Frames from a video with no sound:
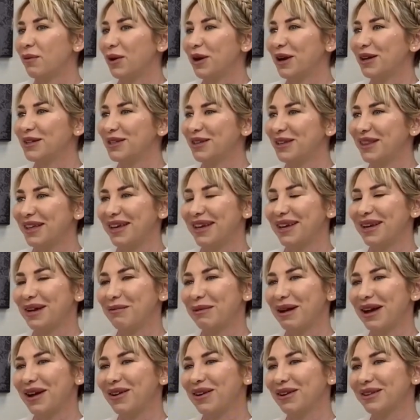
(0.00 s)
we're also thinking
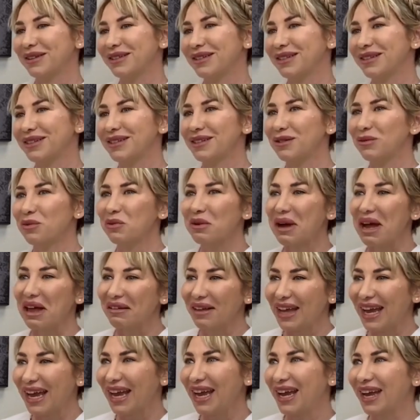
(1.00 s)
about
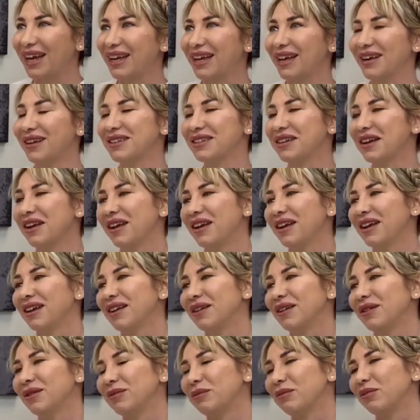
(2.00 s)
swelling and
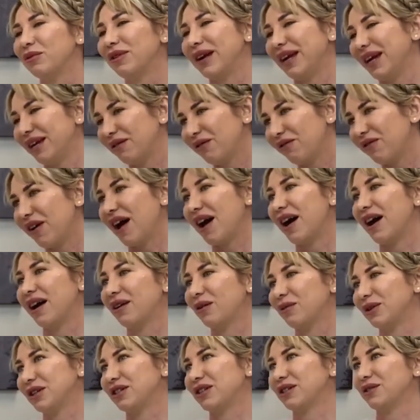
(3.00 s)
brain
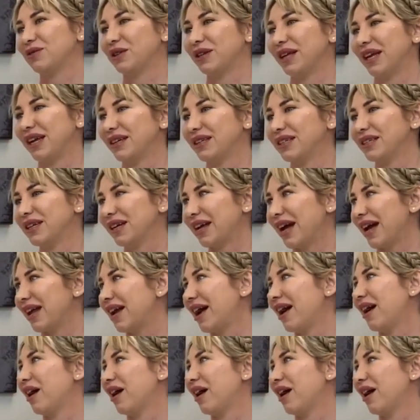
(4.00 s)
fog, which is related to gut